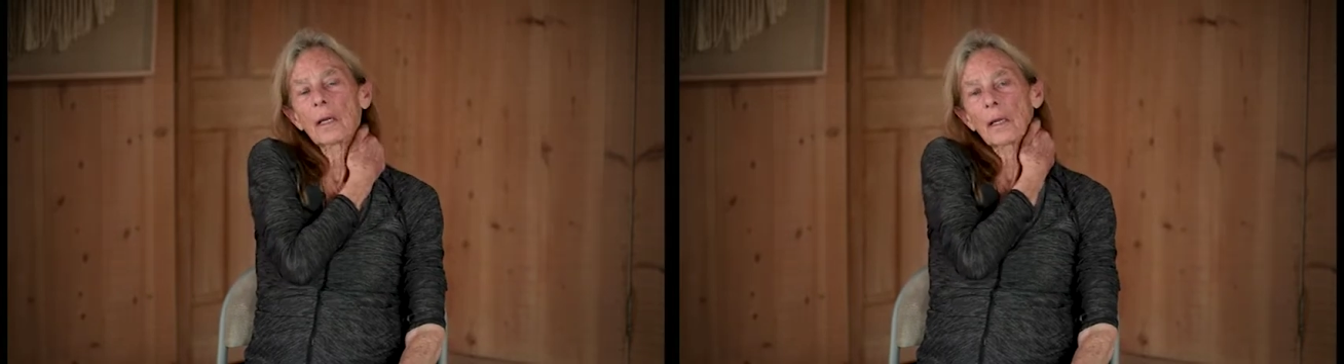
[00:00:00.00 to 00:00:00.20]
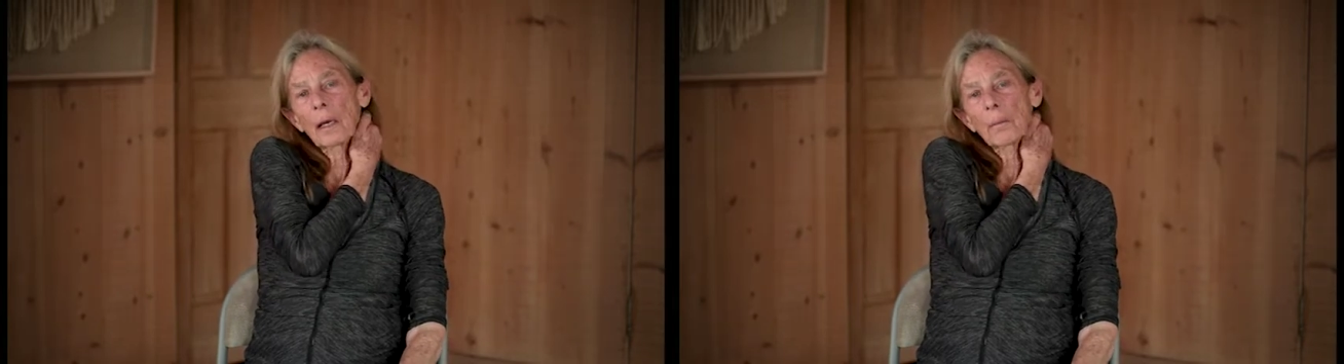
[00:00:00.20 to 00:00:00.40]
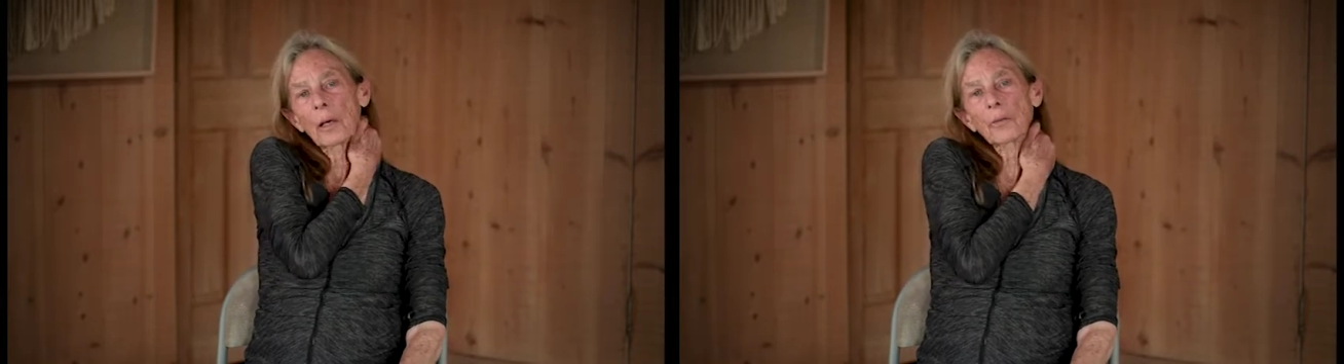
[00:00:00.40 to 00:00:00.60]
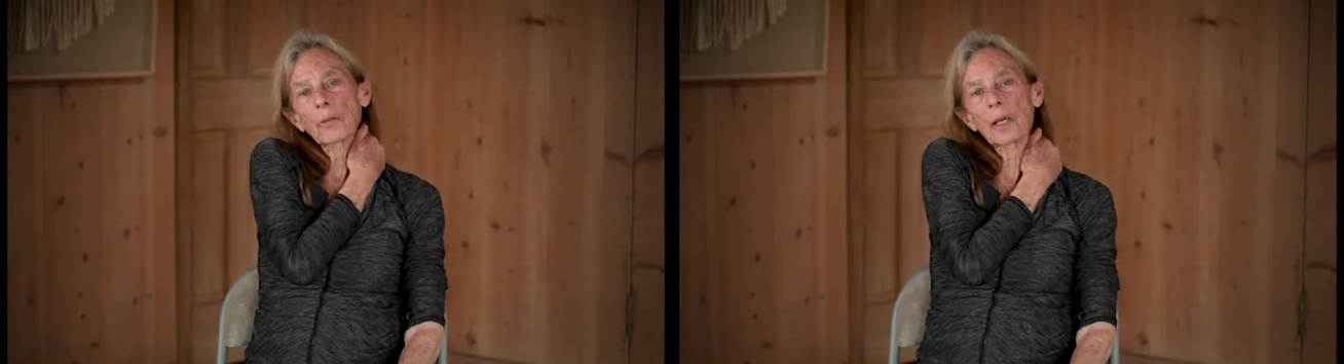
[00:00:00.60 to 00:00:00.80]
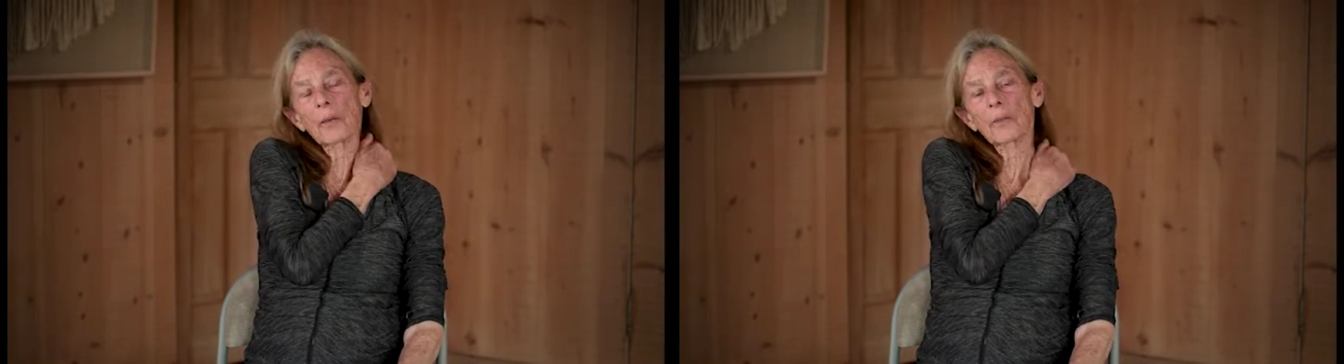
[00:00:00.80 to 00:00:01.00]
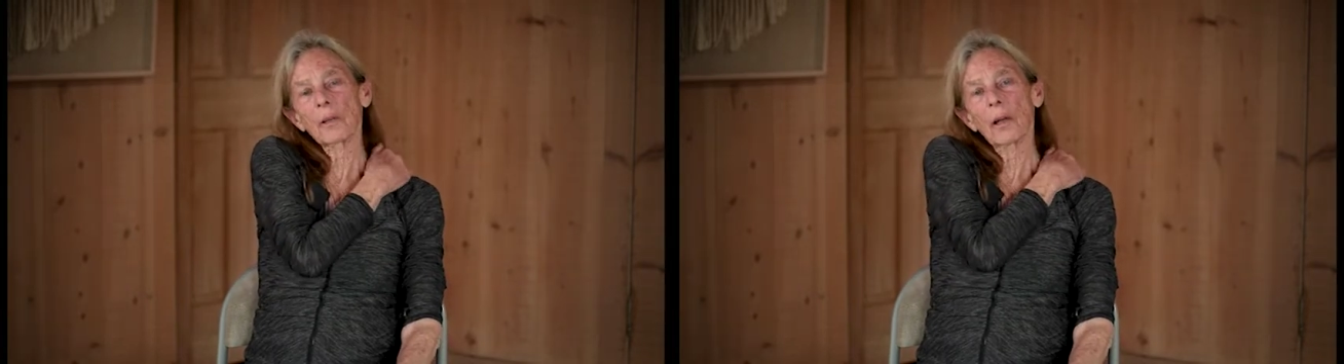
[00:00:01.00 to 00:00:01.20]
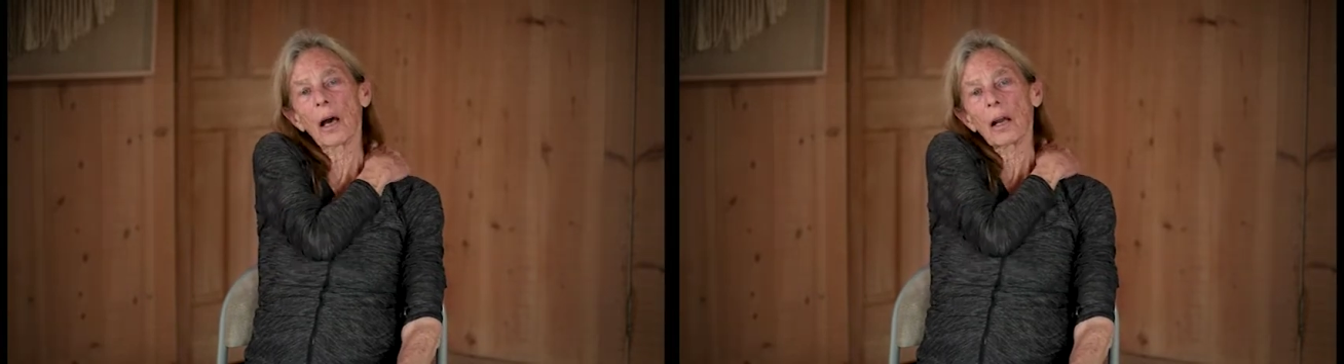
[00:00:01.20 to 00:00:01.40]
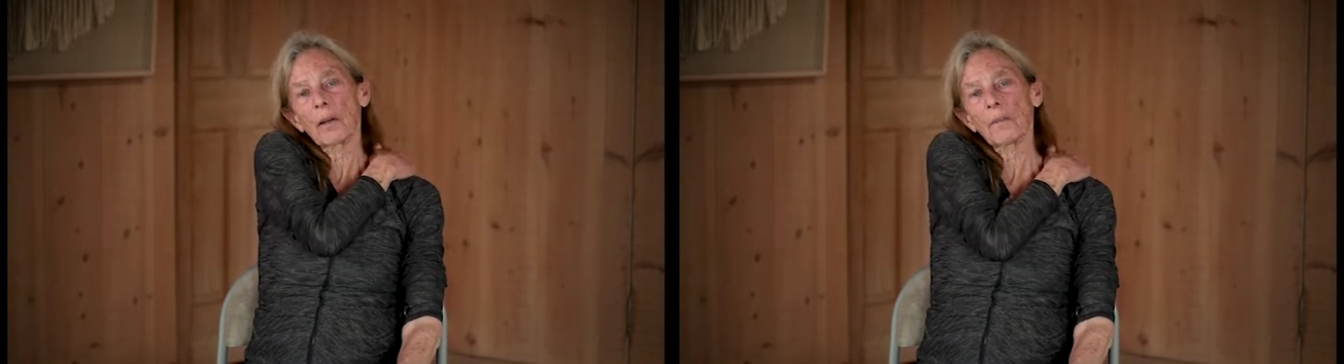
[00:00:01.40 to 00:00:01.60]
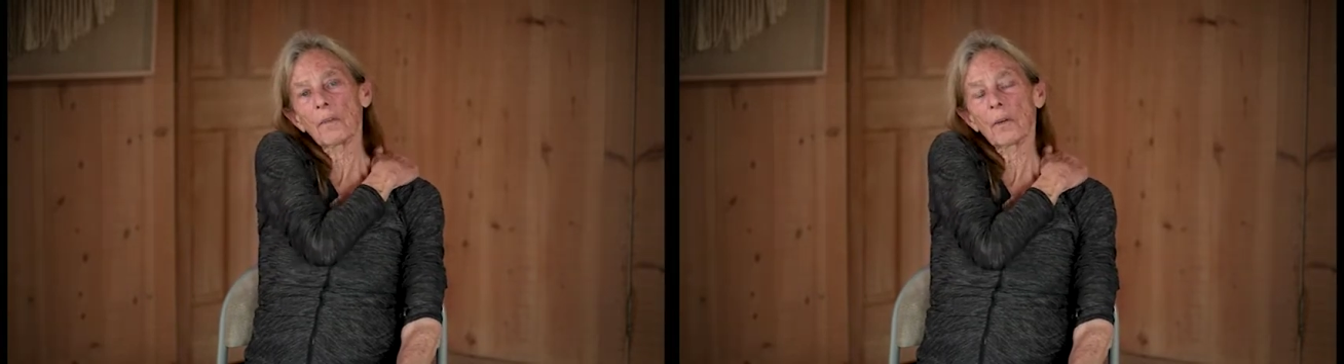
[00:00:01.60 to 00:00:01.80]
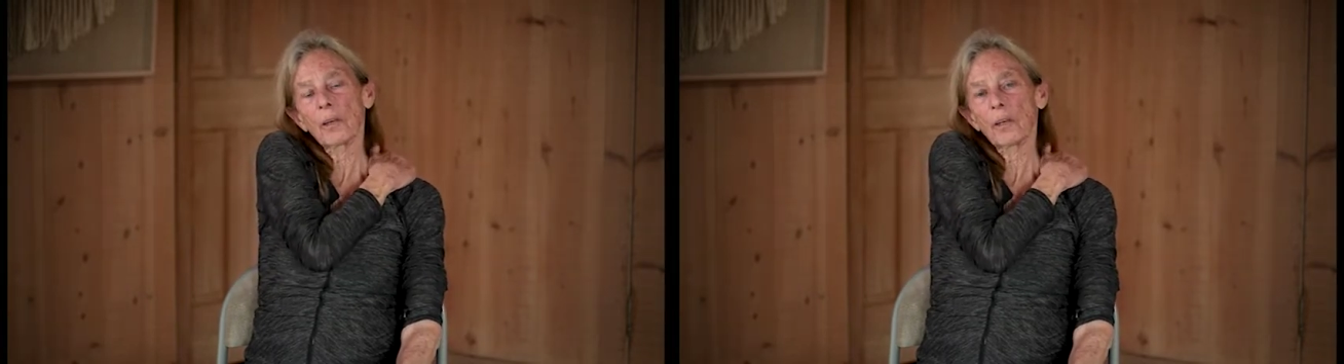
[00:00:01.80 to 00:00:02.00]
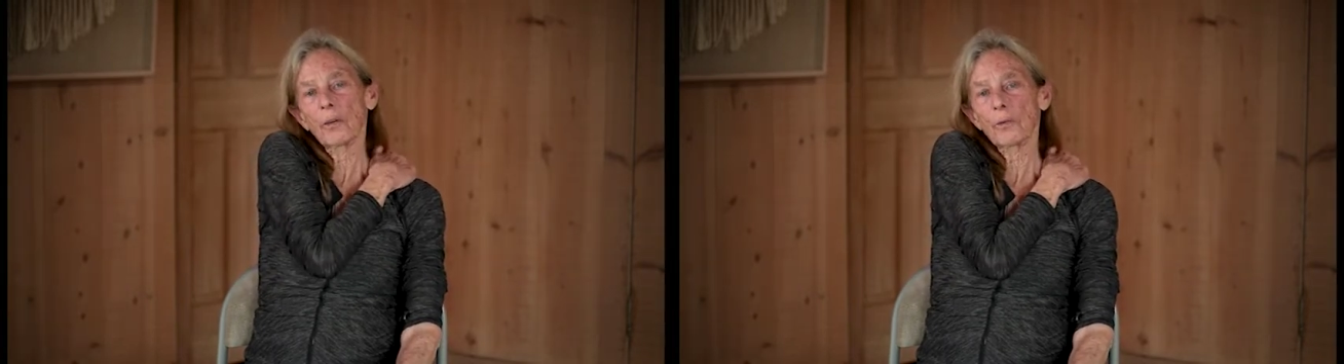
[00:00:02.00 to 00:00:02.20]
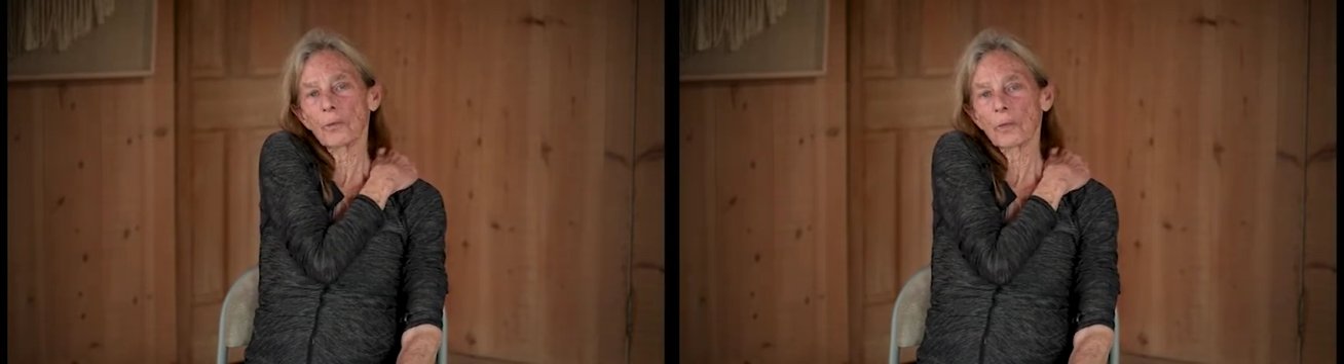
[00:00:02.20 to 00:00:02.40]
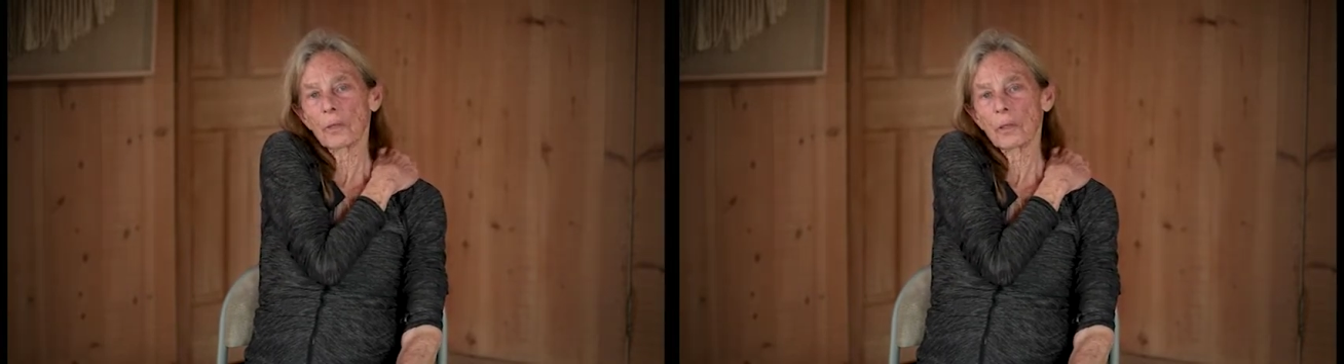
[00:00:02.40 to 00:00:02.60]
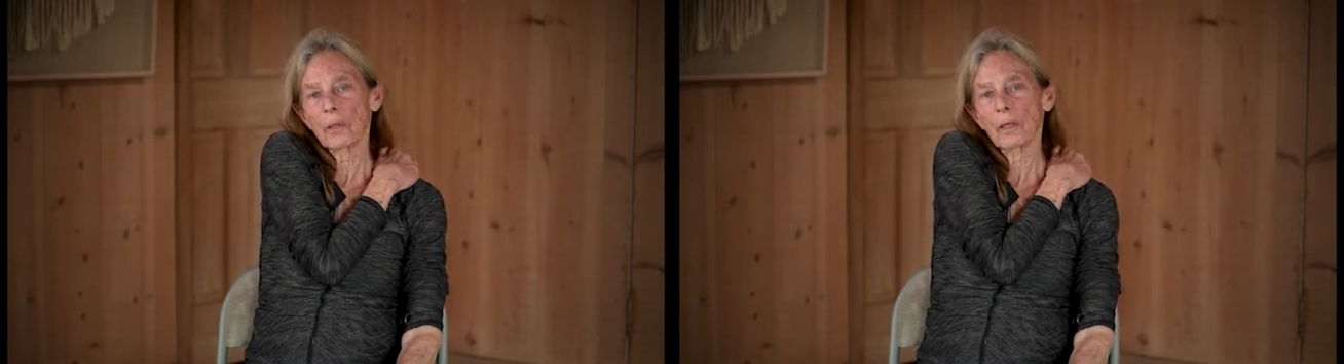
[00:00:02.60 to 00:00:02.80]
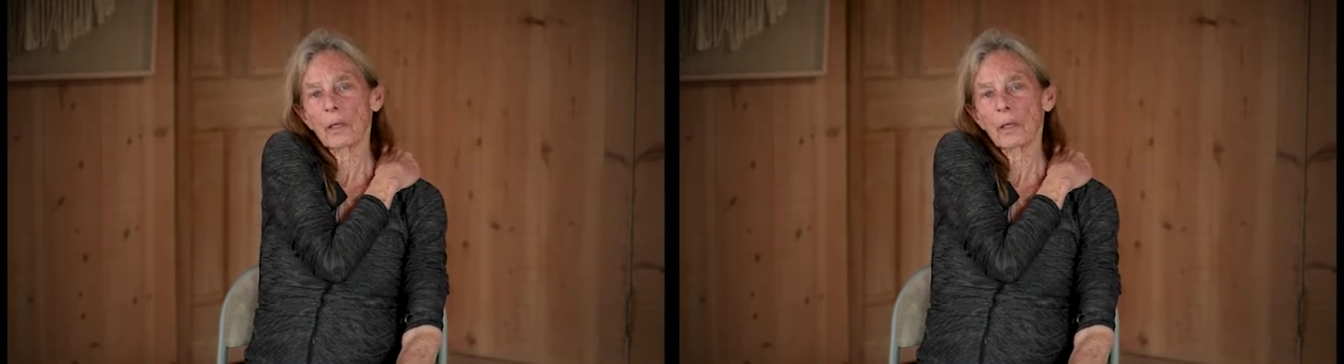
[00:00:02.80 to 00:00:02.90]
That muscle gets a lot of use.